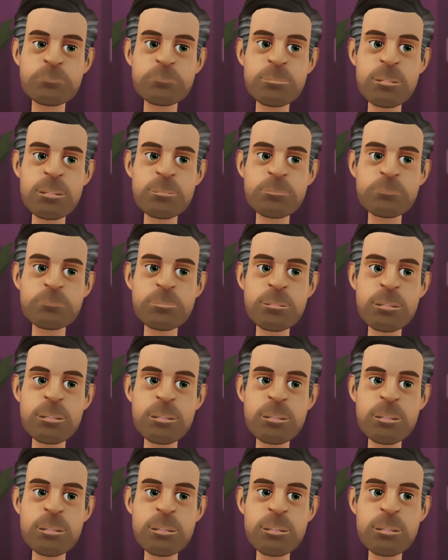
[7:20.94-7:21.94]
They're
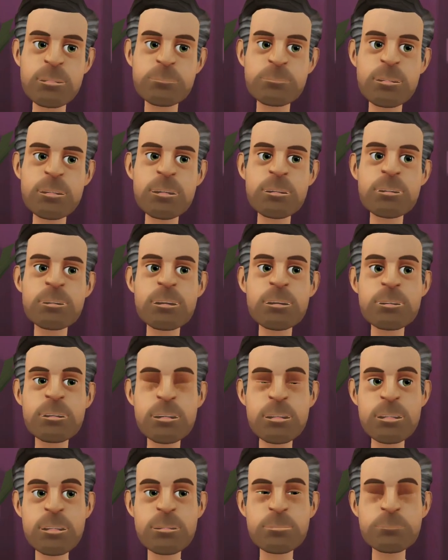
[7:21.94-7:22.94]
racist. White Christians
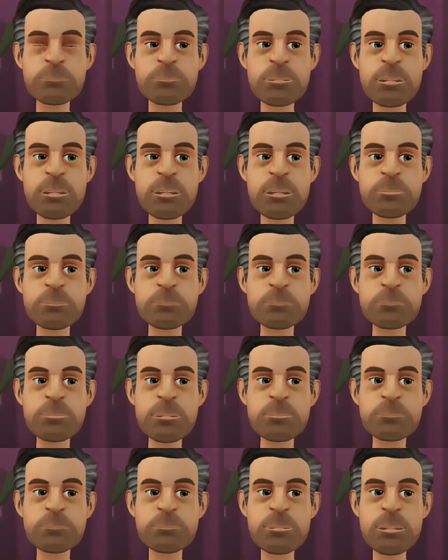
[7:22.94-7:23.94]
are largely
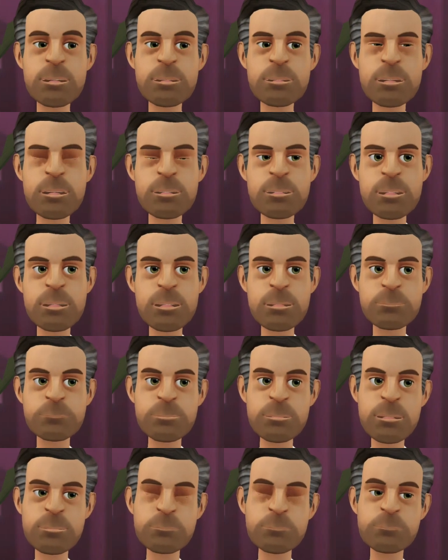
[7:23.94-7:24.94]

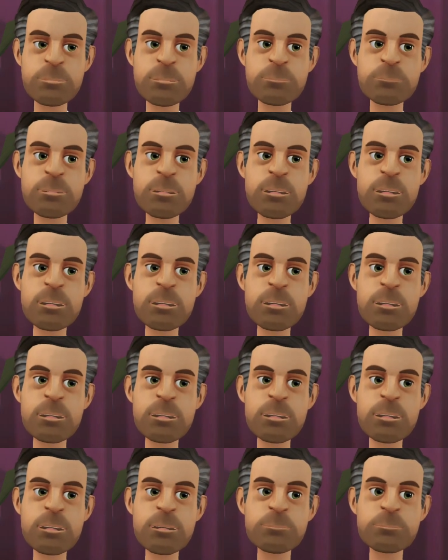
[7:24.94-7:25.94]
racist and fucking
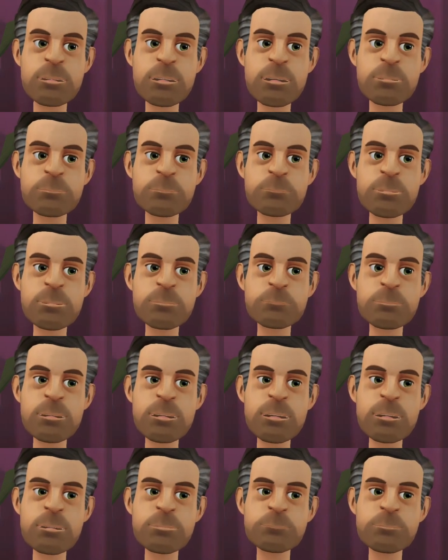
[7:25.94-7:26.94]
hypocrites.
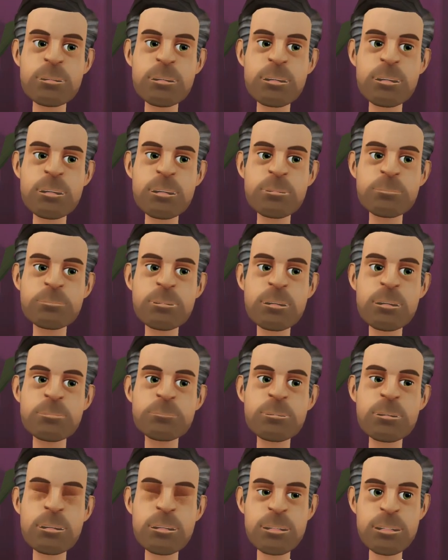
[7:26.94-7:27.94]
White Jesus
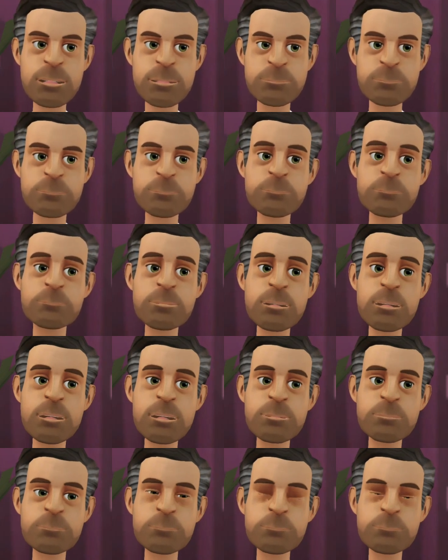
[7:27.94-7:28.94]
has been
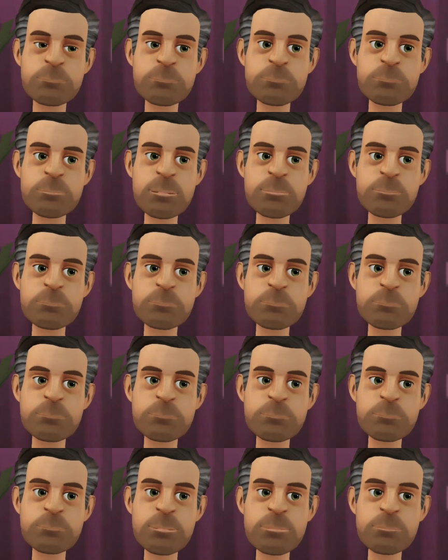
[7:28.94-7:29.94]
used
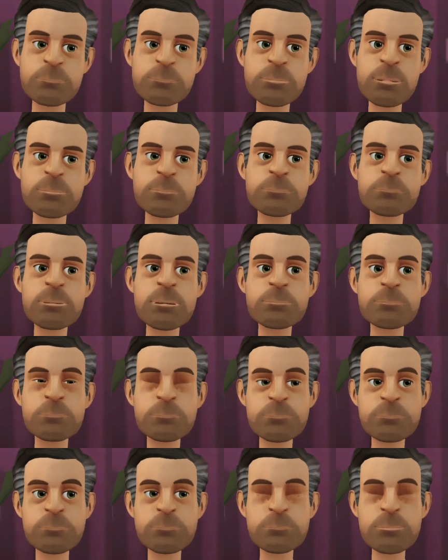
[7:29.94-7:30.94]
to kill
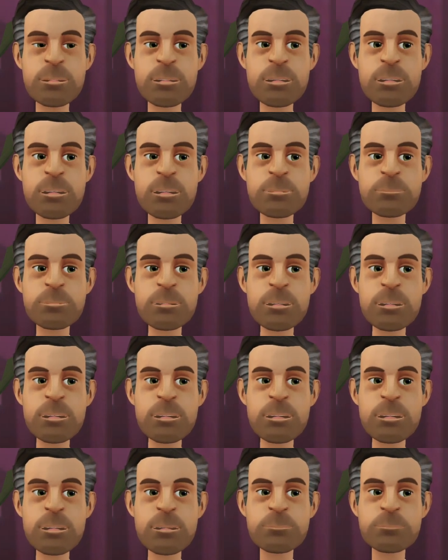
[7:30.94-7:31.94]

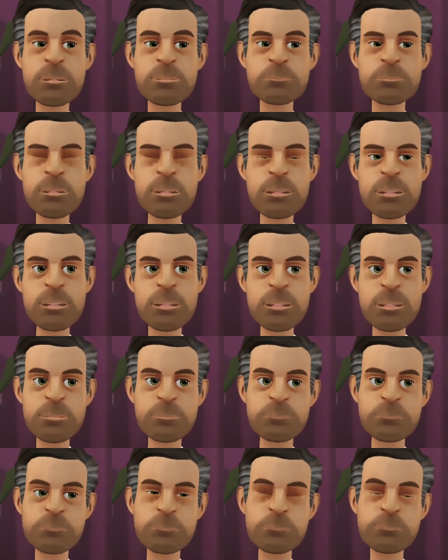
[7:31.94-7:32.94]
millions of people,
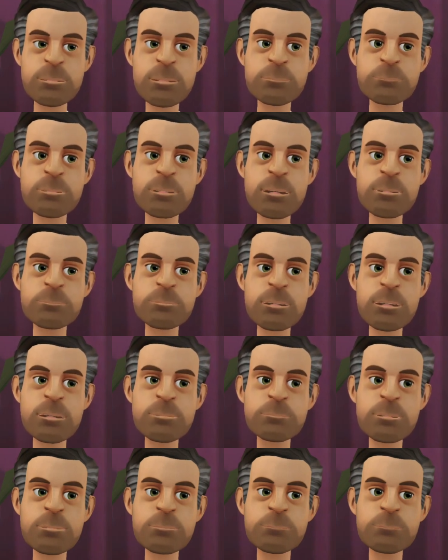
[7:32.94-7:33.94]

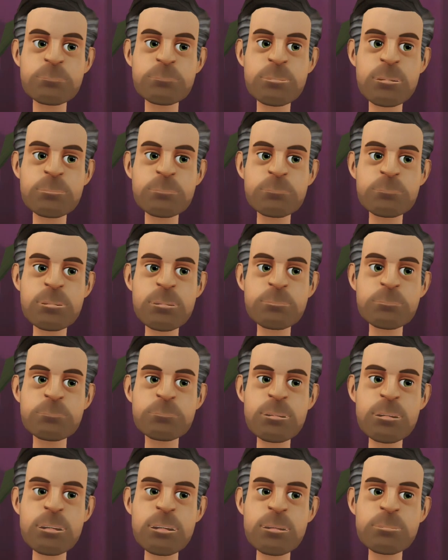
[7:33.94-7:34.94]
indigenous people, and
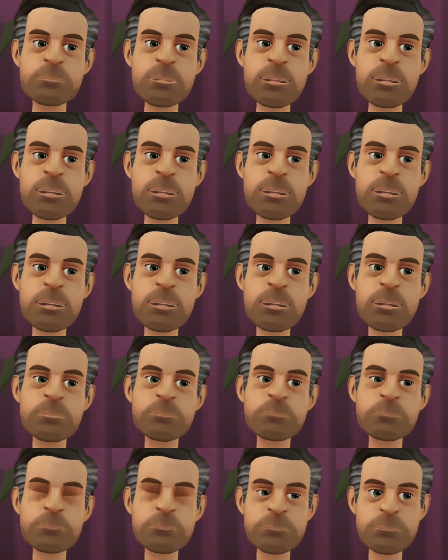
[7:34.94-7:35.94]
it's still going on
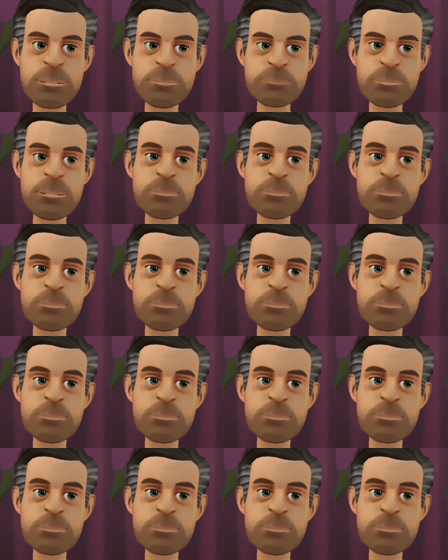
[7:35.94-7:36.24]
today.